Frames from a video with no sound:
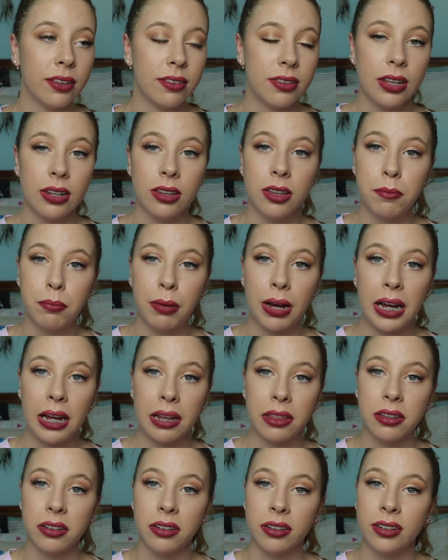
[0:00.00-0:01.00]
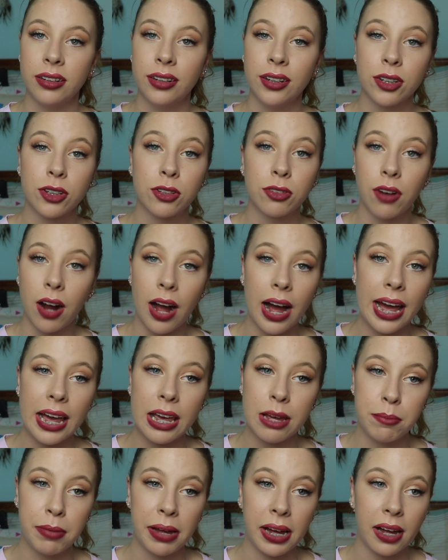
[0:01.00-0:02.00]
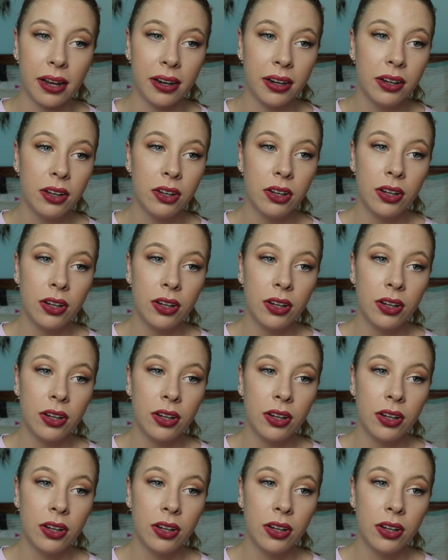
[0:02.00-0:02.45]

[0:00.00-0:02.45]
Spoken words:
sit in the bath and cry about